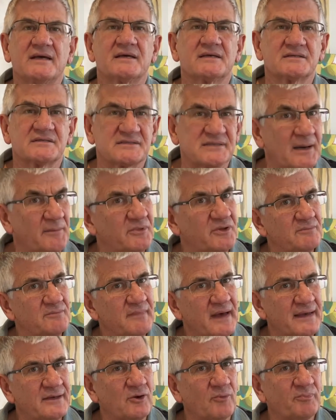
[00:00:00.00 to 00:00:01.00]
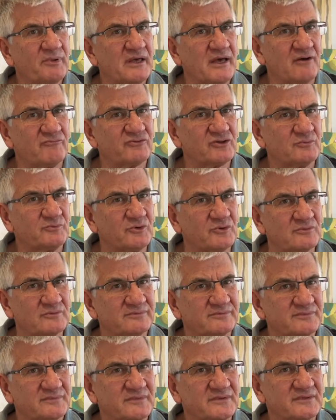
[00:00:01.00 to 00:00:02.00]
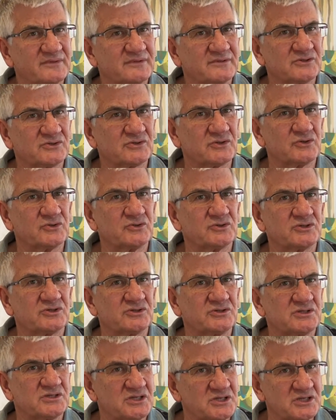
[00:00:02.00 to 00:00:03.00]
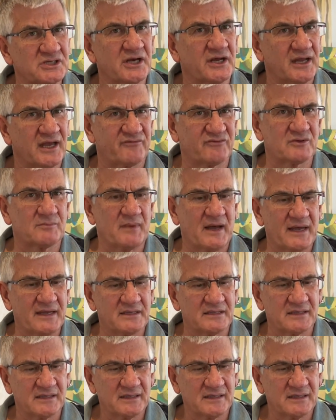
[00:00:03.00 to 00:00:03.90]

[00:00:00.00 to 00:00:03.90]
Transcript: Some may not be comfortable solutions that you're going to have to make